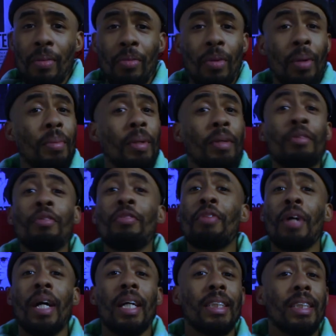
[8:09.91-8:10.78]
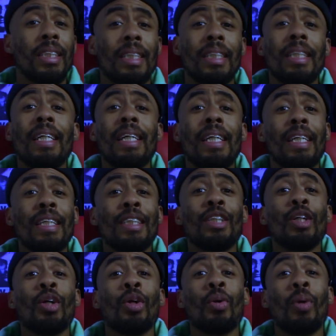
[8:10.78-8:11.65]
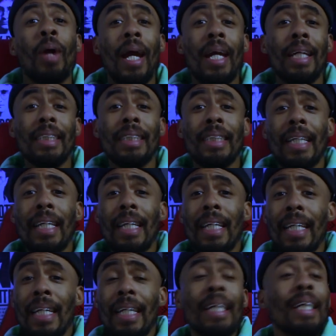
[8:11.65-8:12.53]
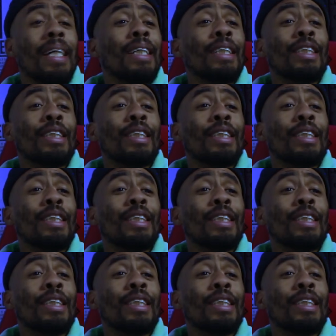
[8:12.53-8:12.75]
Women's fashion is crazy.